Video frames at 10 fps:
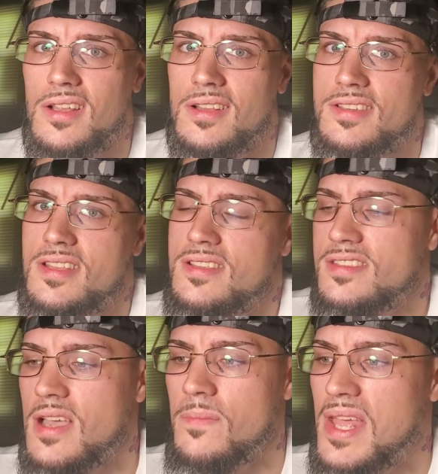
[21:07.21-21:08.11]
This isn't
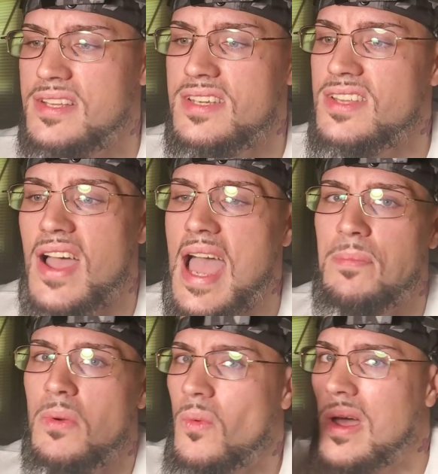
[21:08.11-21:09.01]
something that just
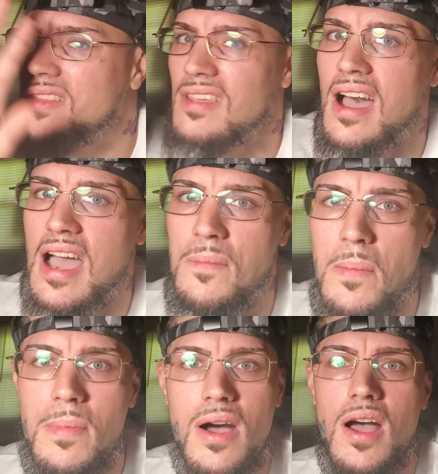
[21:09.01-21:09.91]
happened one time a
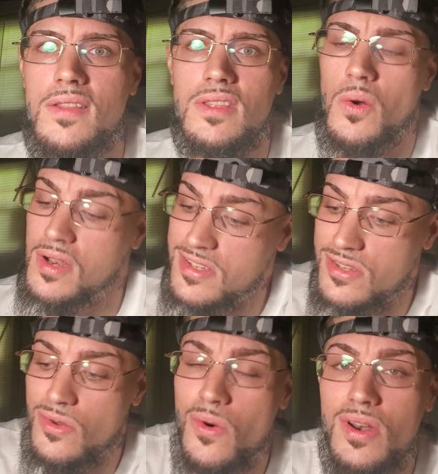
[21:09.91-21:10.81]
month. No, this
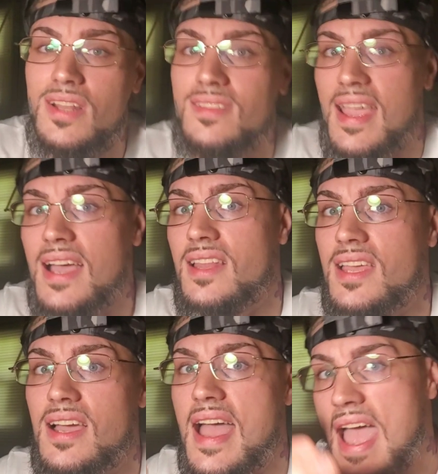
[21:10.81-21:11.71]
is on a
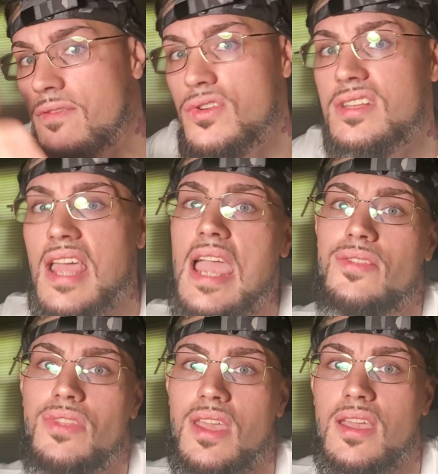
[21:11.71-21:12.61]
daily, a everyday
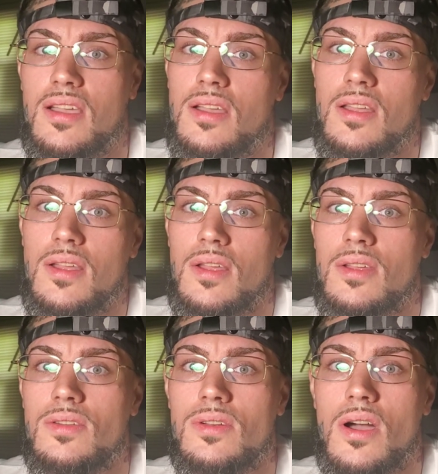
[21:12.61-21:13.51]
thing.
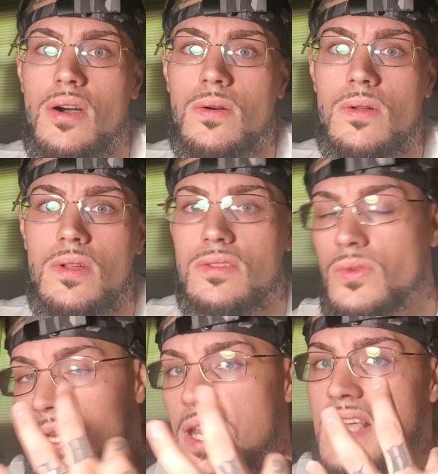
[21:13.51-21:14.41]
You know,
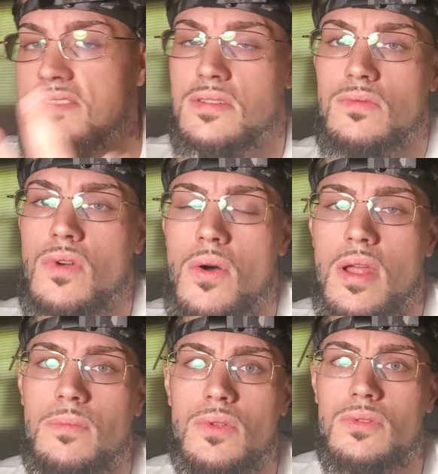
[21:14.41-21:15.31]
3 days in a row,
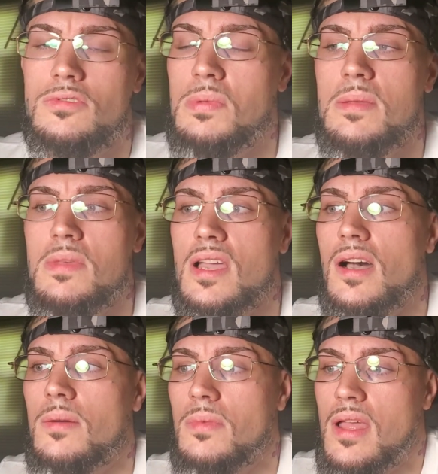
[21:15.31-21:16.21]
them dudes beat me
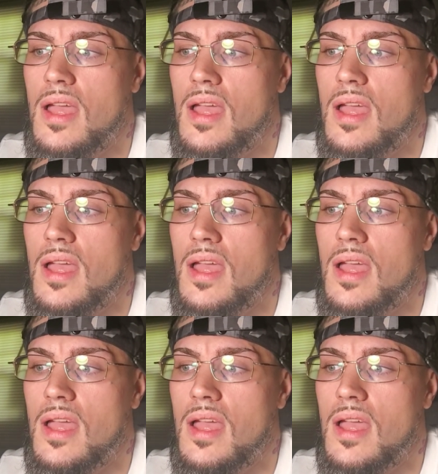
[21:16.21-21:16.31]
up.